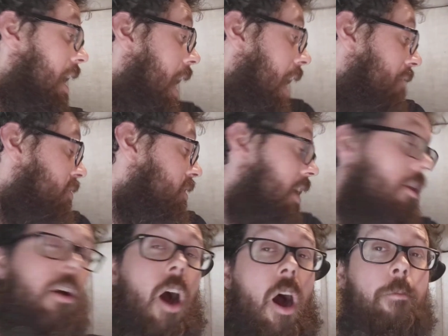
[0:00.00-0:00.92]
I've
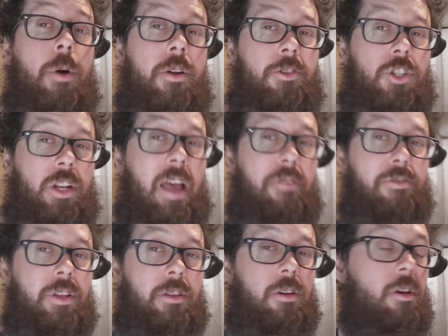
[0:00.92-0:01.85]
still got a bunch left in the